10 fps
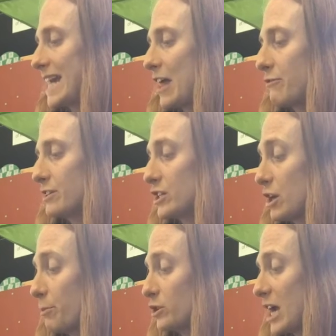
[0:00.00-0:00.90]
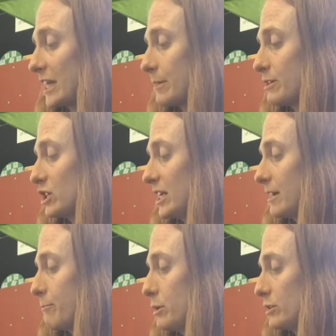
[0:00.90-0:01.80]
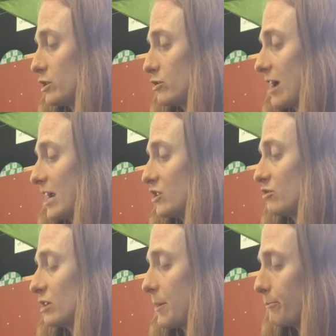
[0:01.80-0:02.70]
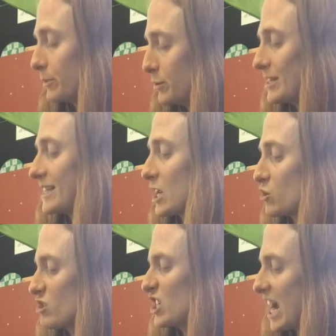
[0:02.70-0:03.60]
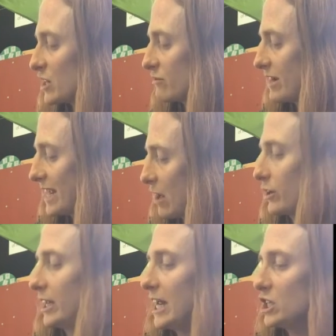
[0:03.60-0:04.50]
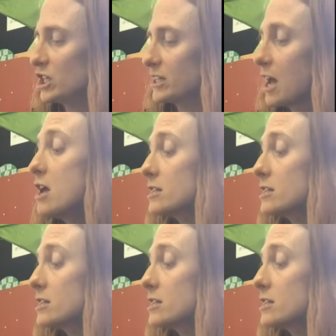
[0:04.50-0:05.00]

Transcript: Katherine to double-check the machine computer's trajectory calculations